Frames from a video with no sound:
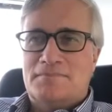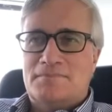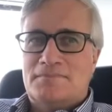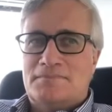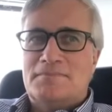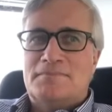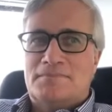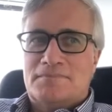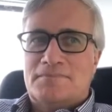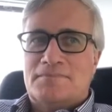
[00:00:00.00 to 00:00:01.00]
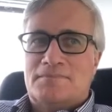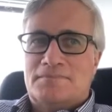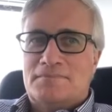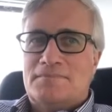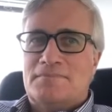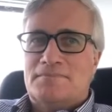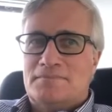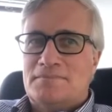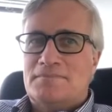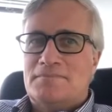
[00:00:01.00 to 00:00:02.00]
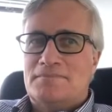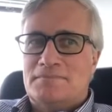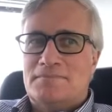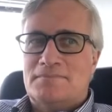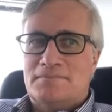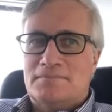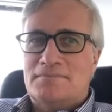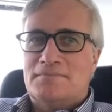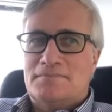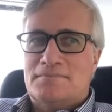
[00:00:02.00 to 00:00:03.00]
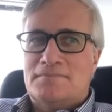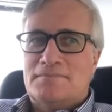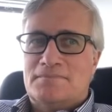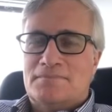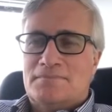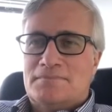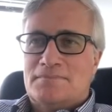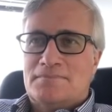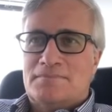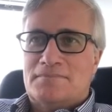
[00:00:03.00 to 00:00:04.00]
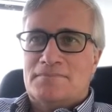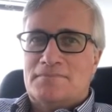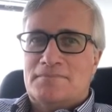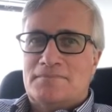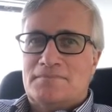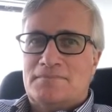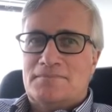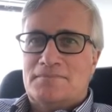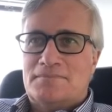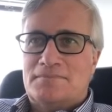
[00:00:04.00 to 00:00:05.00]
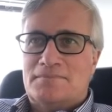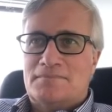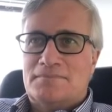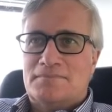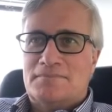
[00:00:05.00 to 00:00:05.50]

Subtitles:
[no speech]